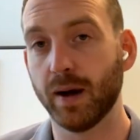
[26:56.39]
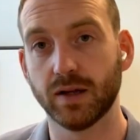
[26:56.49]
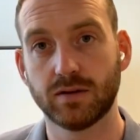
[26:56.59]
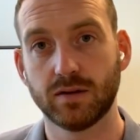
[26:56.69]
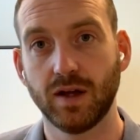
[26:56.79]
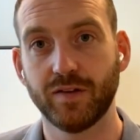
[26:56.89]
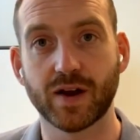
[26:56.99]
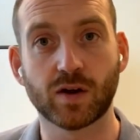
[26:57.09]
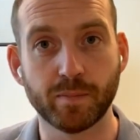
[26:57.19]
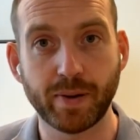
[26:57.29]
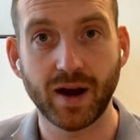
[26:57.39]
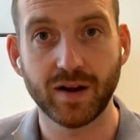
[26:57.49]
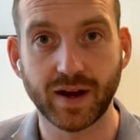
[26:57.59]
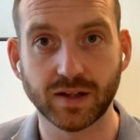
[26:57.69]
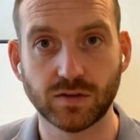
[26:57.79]
but if I
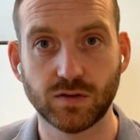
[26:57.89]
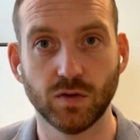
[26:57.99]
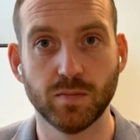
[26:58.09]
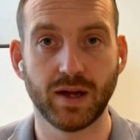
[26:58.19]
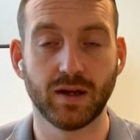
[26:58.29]
compare that to